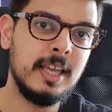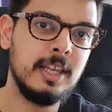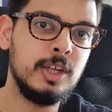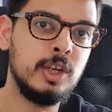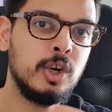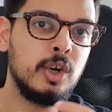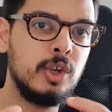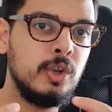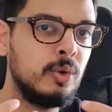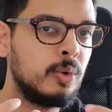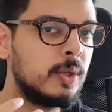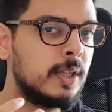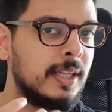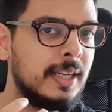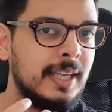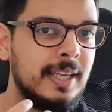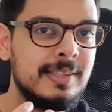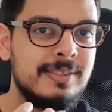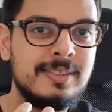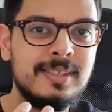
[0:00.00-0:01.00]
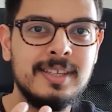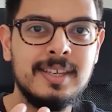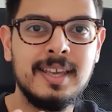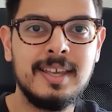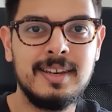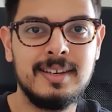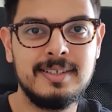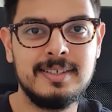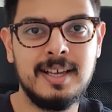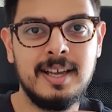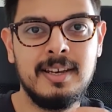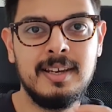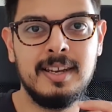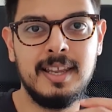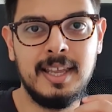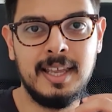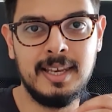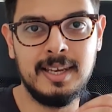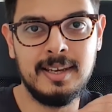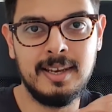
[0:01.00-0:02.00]
you can easily get it done
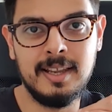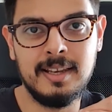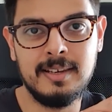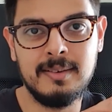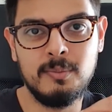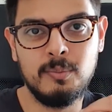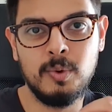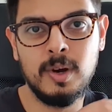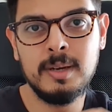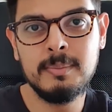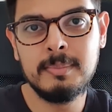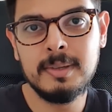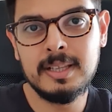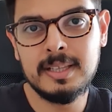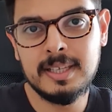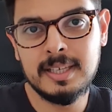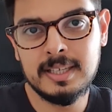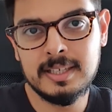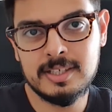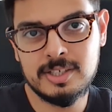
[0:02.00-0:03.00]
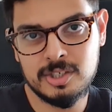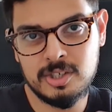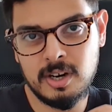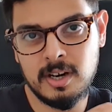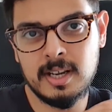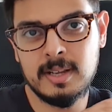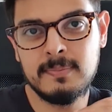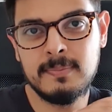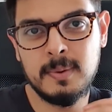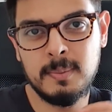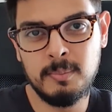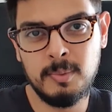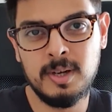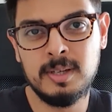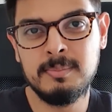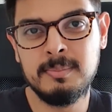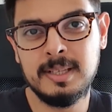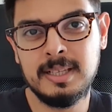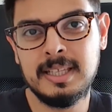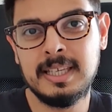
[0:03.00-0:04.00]
in 1 million, starting from
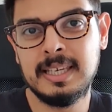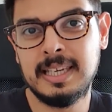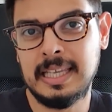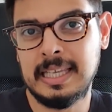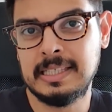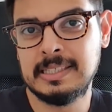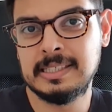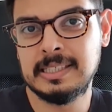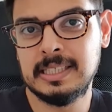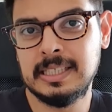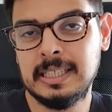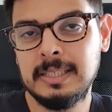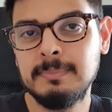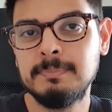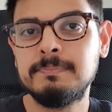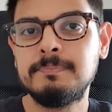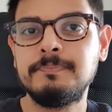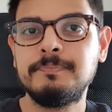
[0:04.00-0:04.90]
1 million easily,